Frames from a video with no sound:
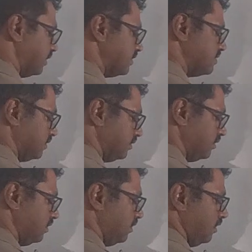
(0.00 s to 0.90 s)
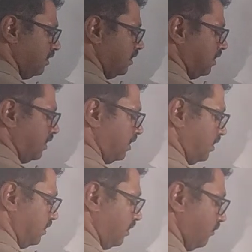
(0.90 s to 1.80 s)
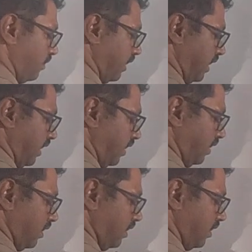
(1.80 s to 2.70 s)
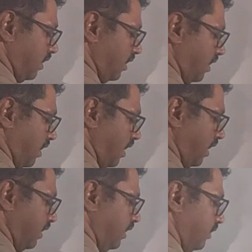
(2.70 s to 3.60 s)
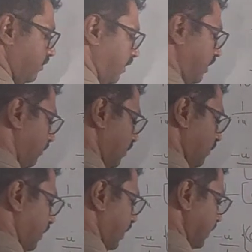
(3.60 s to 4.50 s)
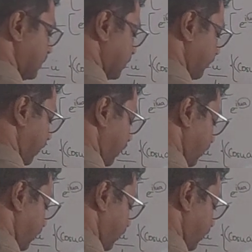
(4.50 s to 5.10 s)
this. Now again I into I will be I square.